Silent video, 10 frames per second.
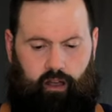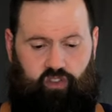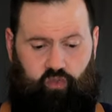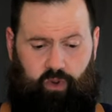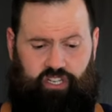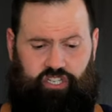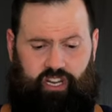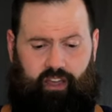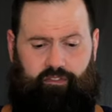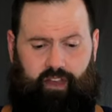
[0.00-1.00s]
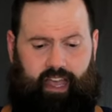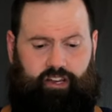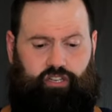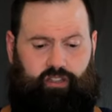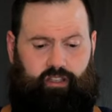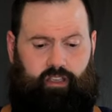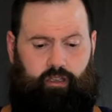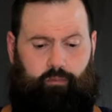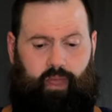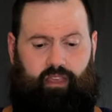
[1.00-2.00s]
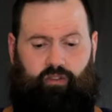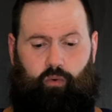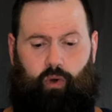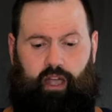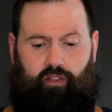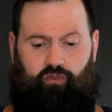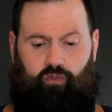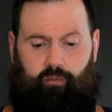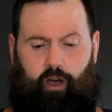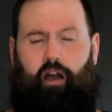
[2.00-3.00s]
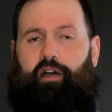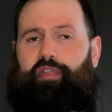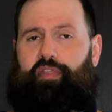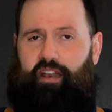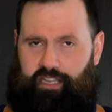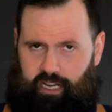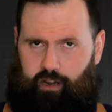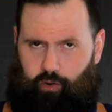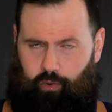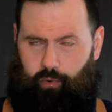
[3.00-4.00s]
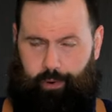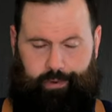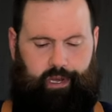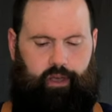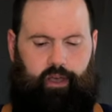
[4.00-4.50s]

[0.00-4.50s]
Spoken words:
Swiss chef actually made the Hawaiian Room authentic, quote,